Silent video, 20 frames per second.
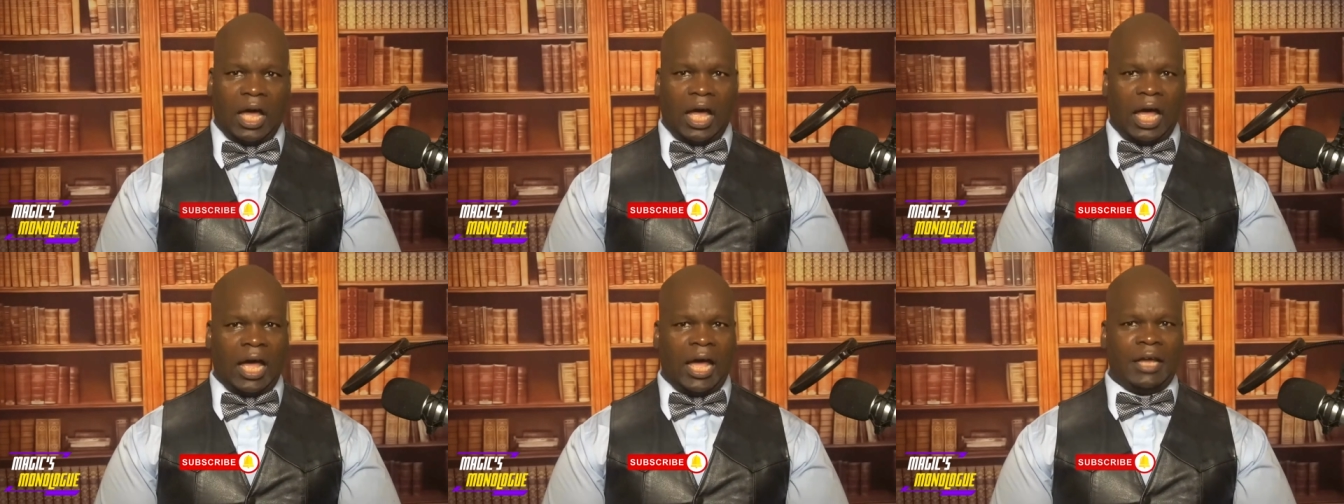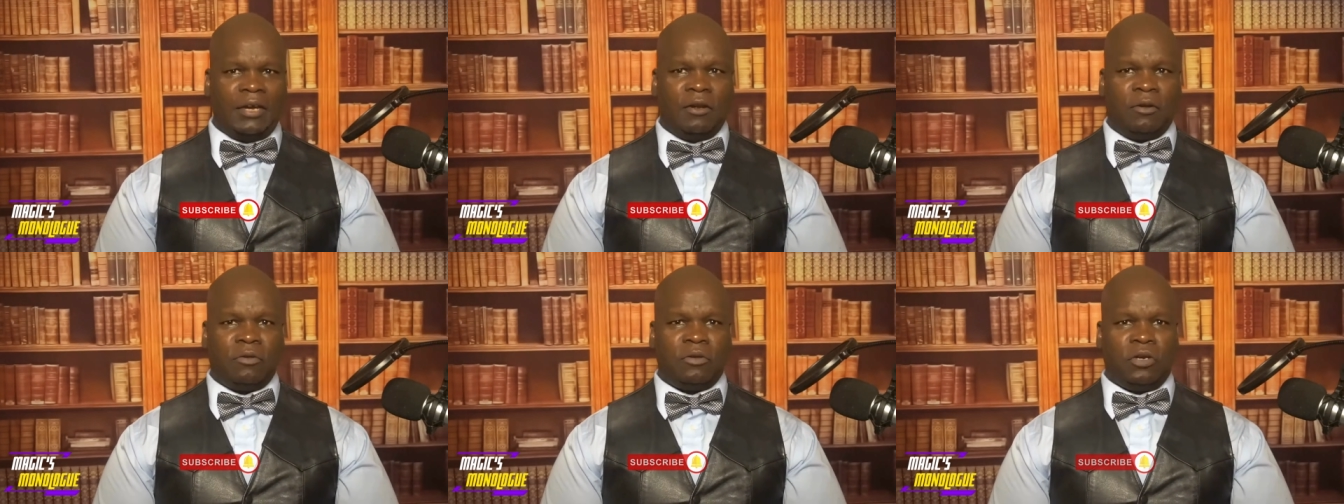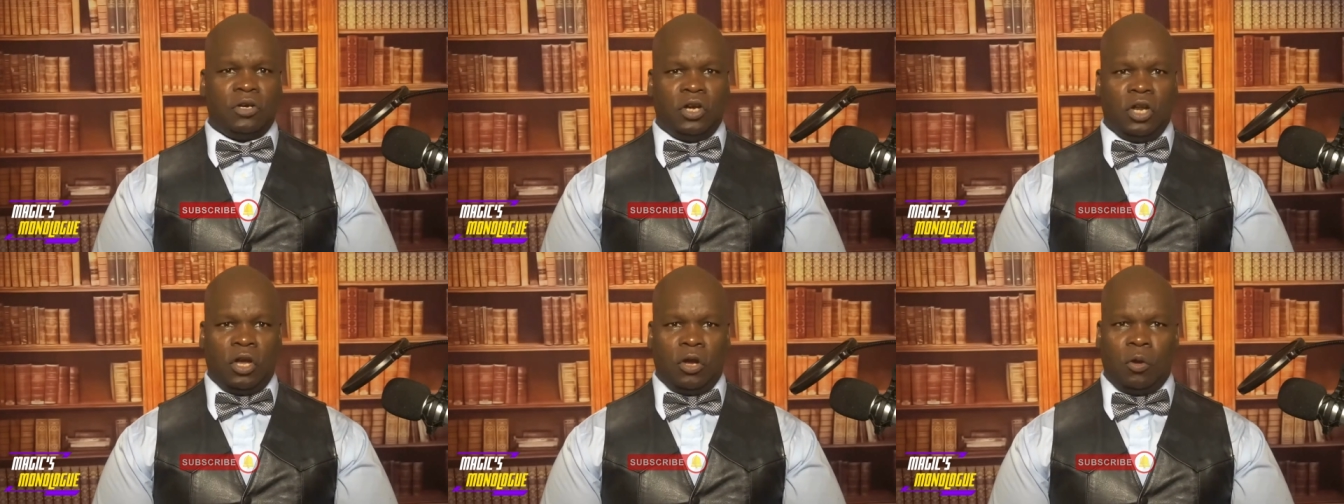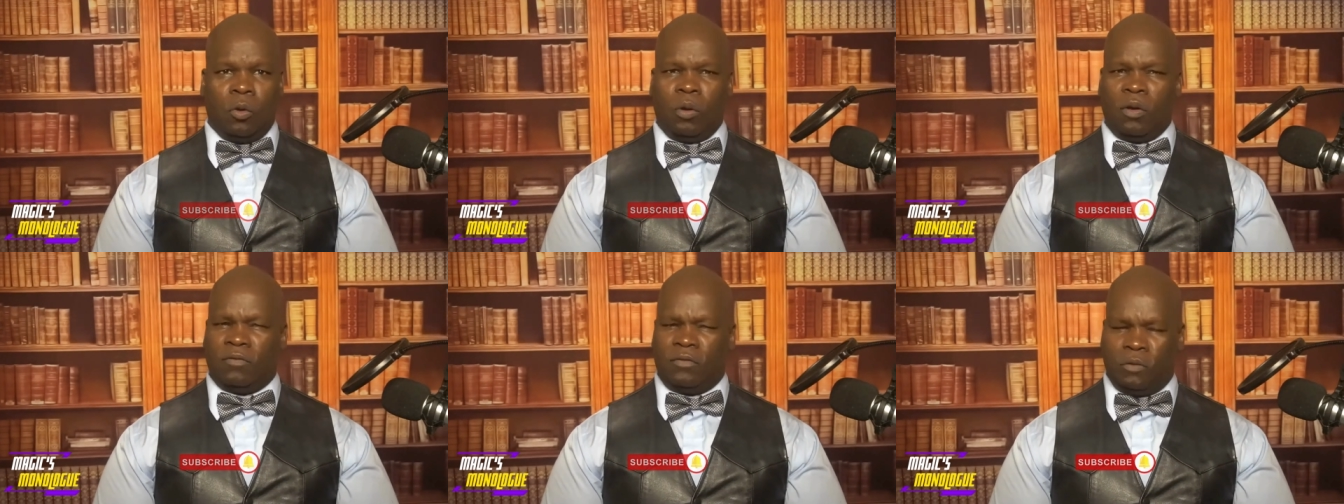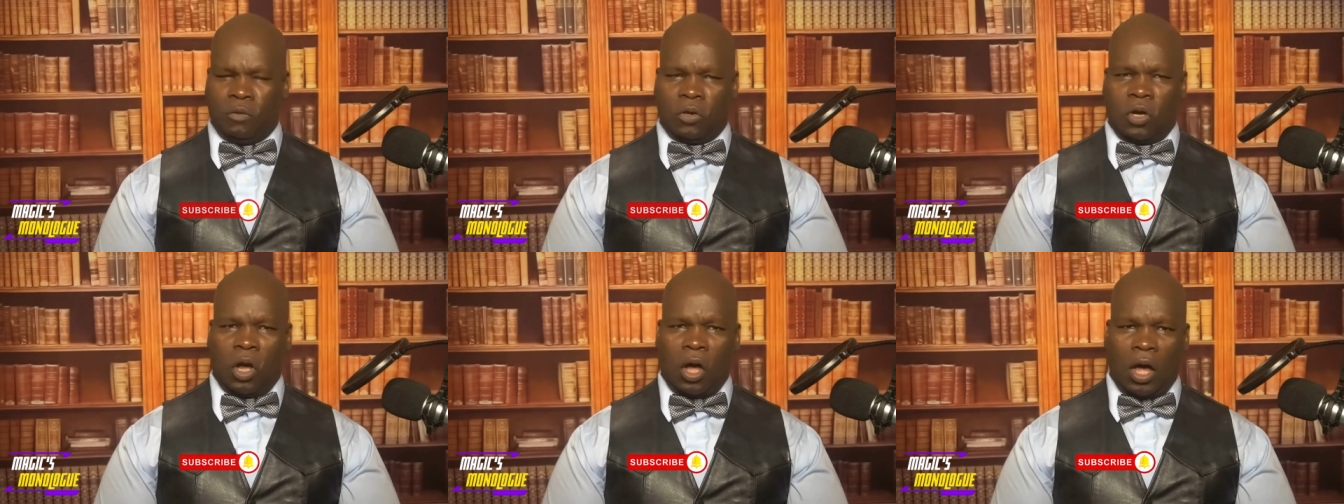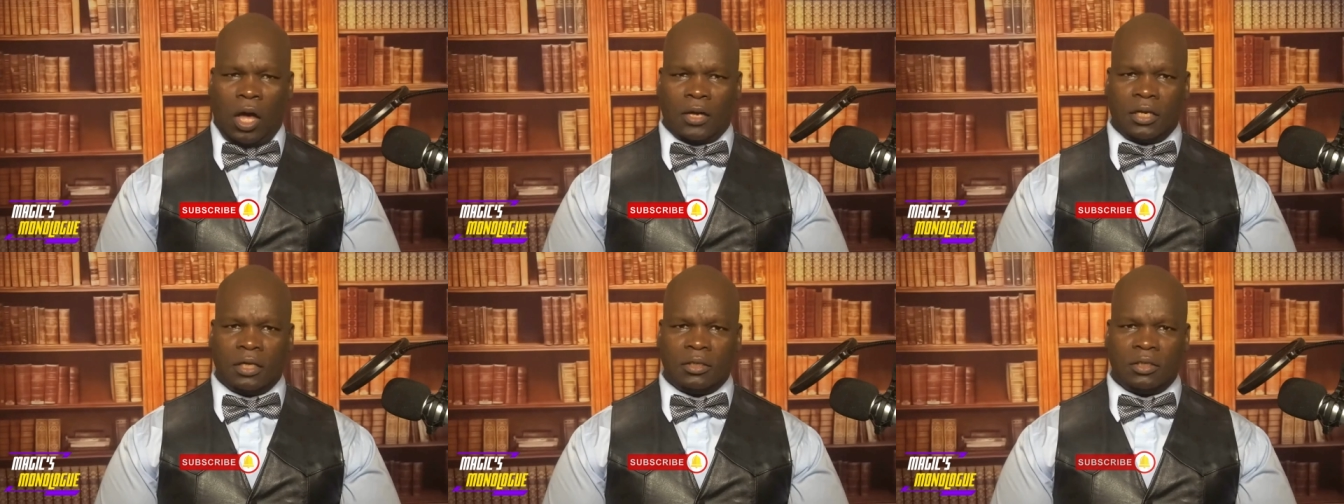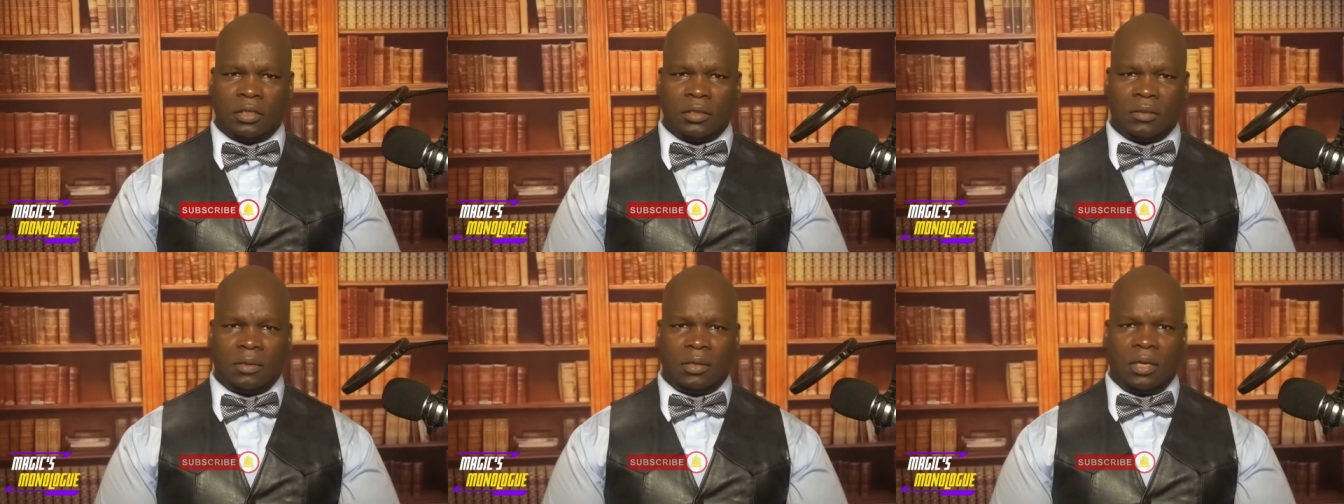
I don't know if you caught it,